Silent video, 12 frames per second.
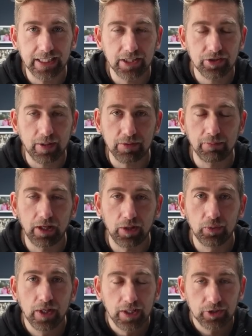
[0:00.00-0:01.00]
in the description
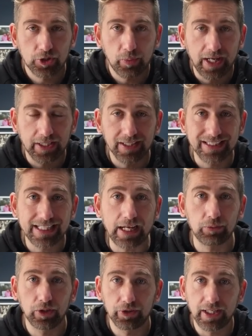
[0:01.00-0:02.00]
below to where you can
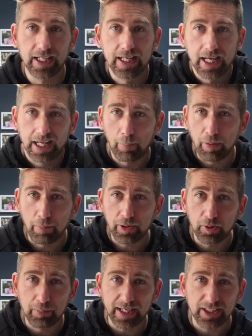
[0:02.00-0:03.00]
download it, and I'll
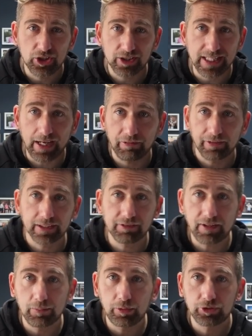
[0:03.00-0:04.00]
pop it up here just now. In
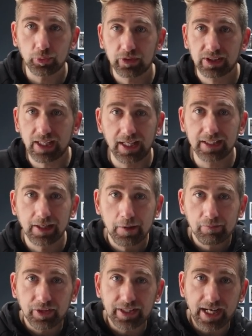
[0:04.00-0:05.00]
fact, if I move to one side,
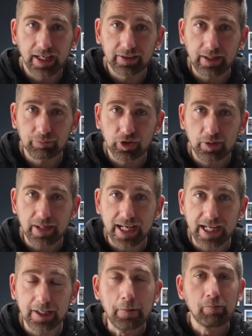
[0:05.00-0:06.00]
the diagram's gonna be
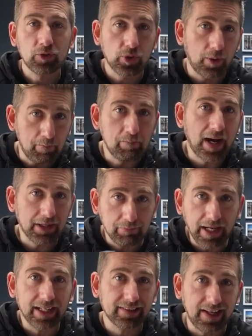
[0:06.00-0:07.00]
here. So it
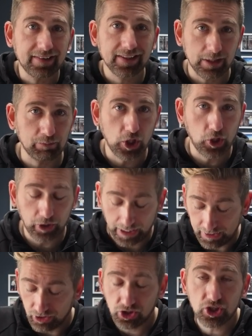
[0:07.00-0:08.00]
might make sense as I'm
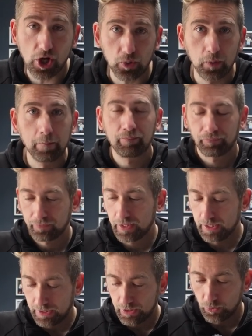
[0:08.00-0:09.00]
talking. So,
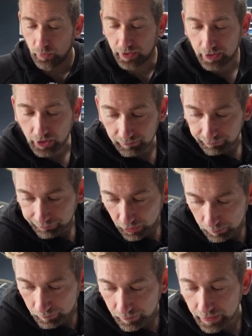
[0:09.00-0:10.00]
we're gonna come
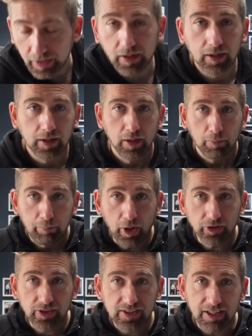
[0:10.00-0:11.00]
from the
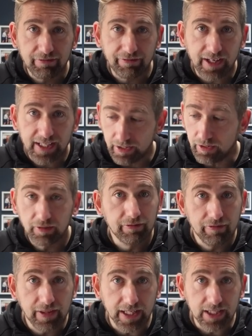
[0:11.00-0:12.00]
positive feed
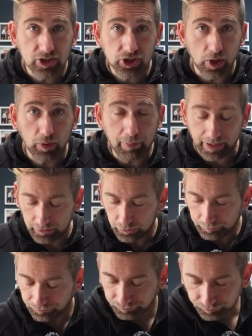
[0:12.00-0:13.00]
of the solar
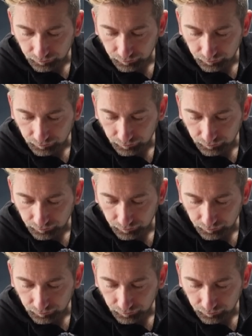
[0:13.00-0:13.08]
panel